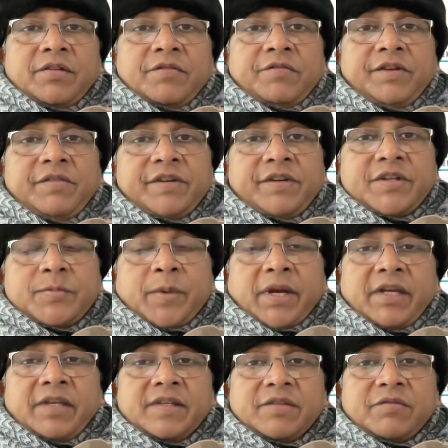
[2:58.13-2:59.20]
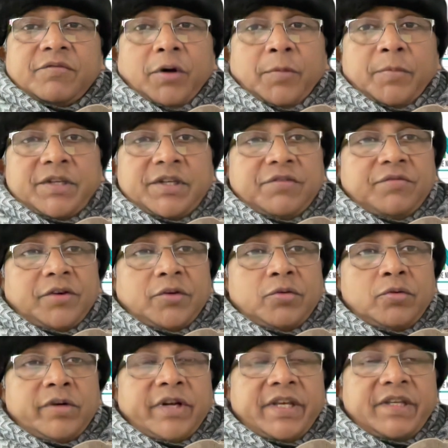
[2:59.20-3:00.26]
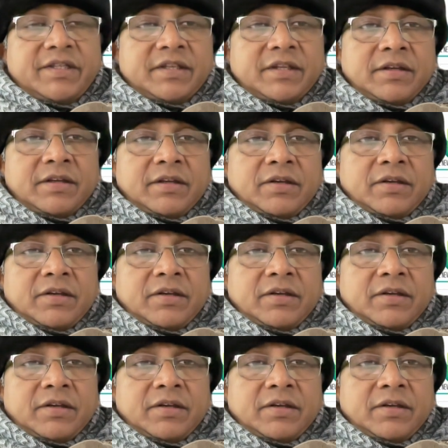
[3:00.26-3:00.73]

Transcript: fever spikes, and vomiting for 2 days,